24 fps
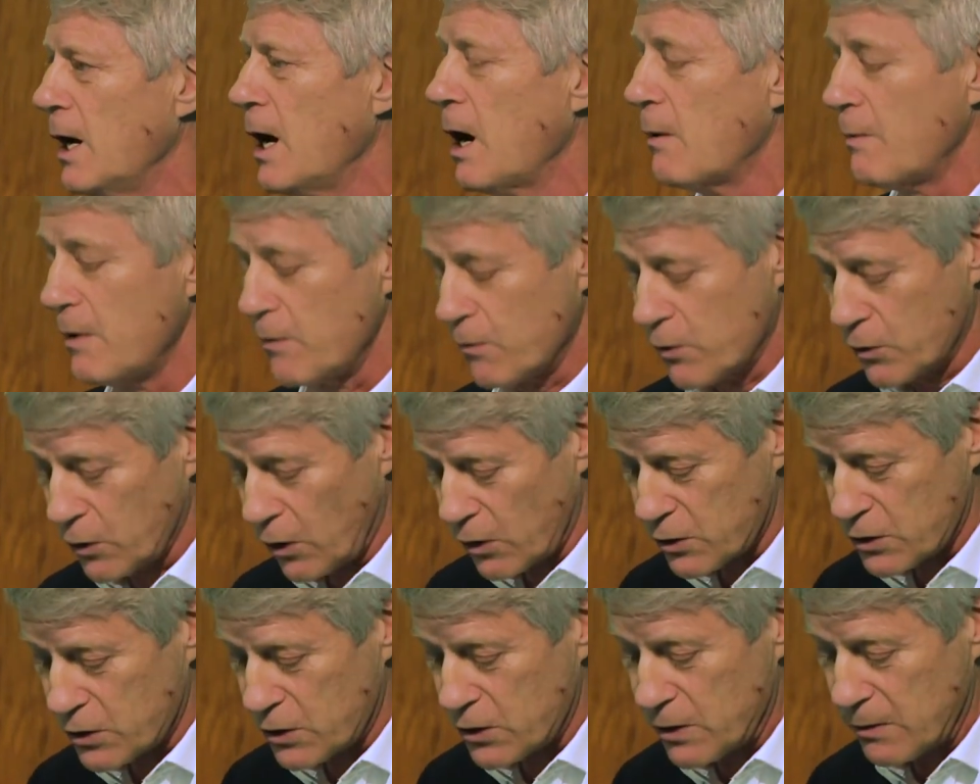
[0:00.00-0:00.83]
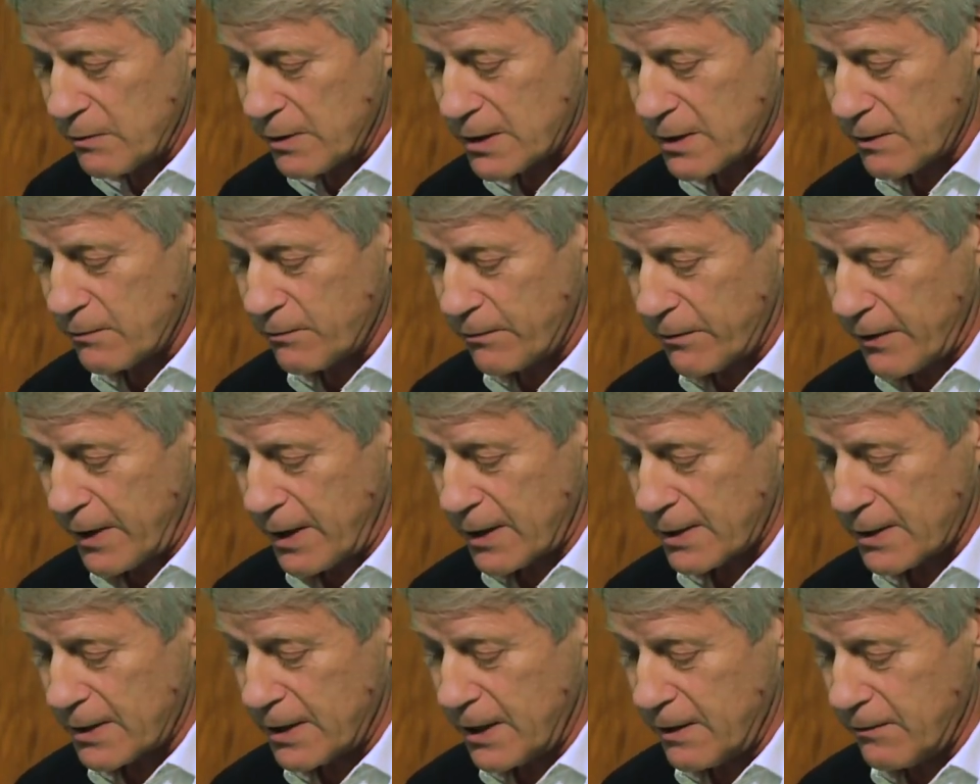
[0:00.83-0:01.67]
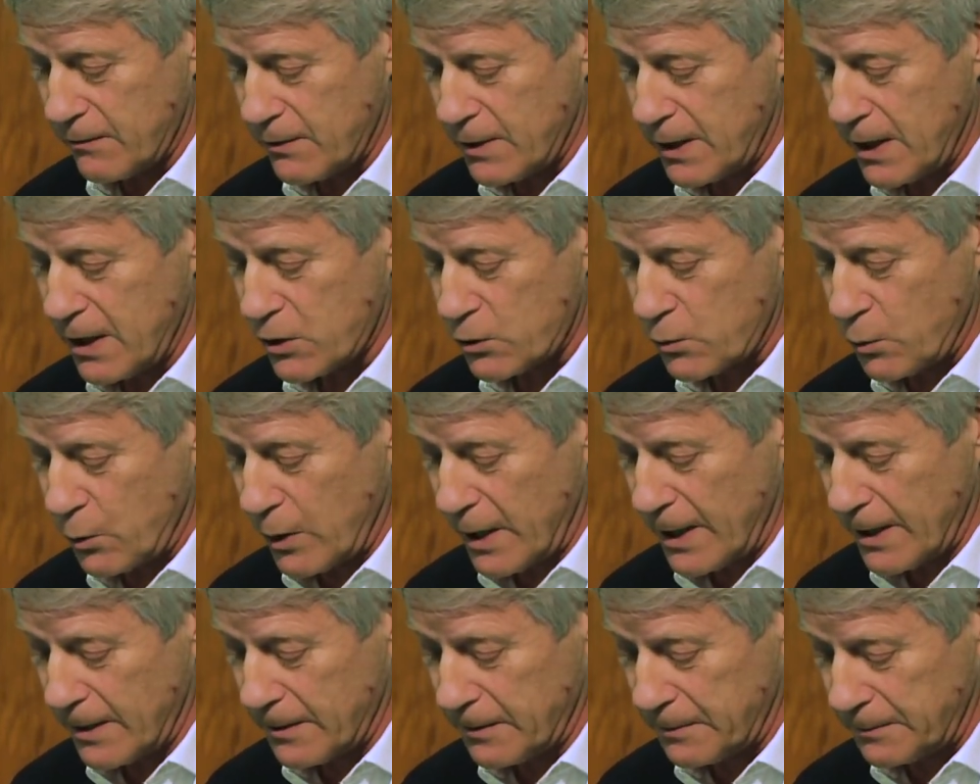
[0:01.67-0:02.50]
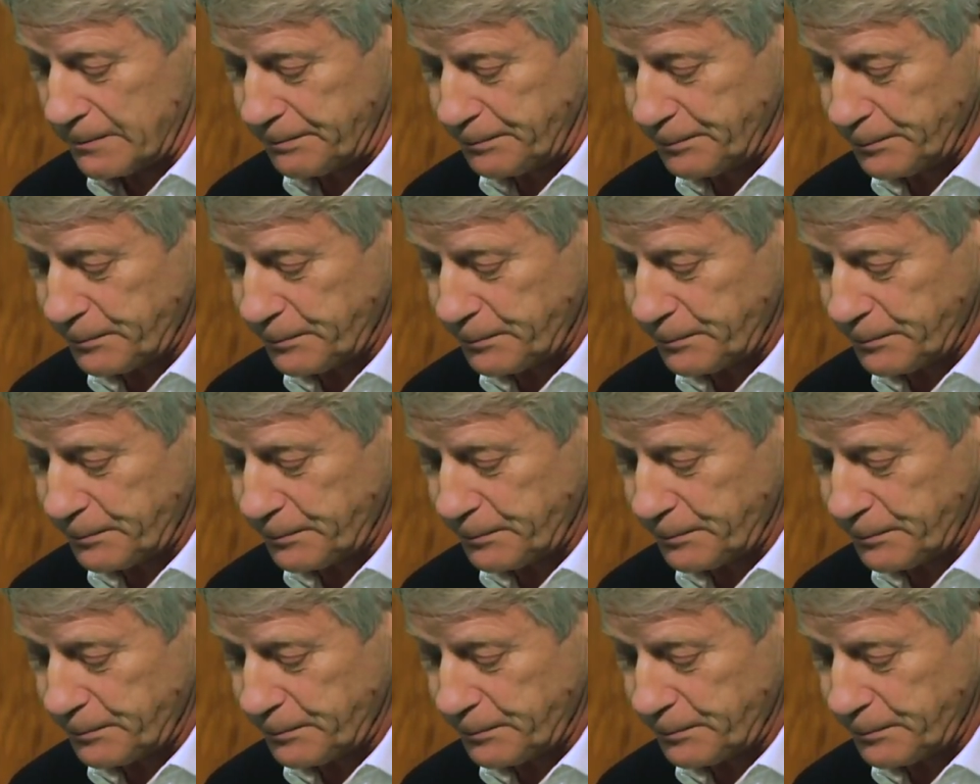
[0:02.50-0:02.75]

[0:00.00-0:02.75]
And we've got to do this in fire safety as well.